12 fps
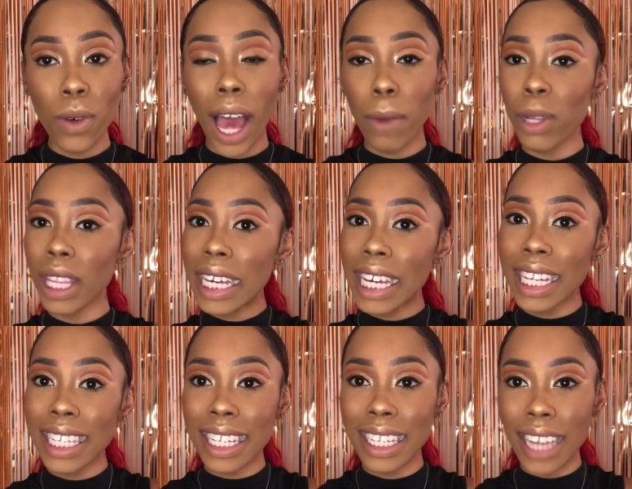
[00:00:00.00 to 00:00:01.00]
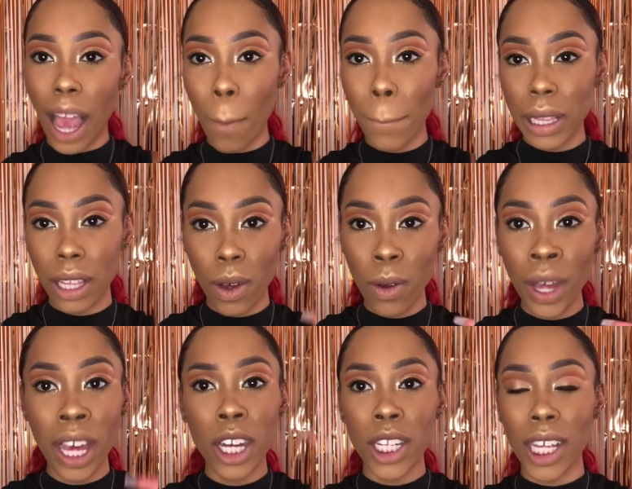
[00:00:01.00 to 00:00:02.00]
I will link it down below
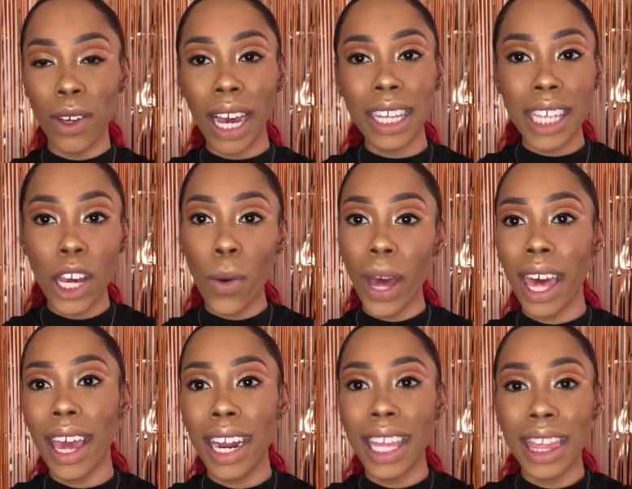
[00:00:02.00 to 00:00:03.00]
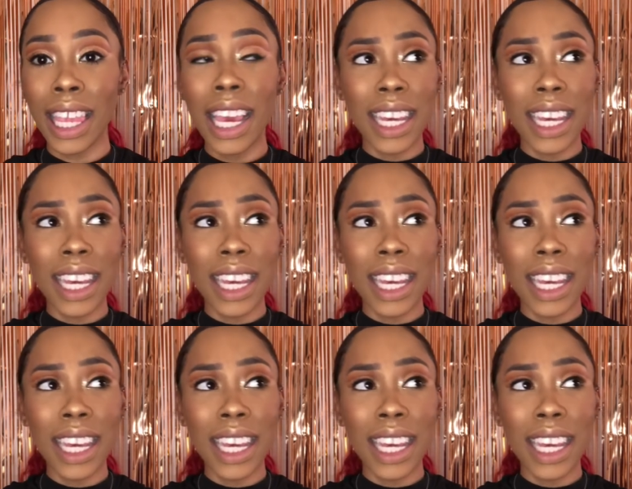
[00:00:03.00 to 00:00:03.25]
so you guys can go ahead and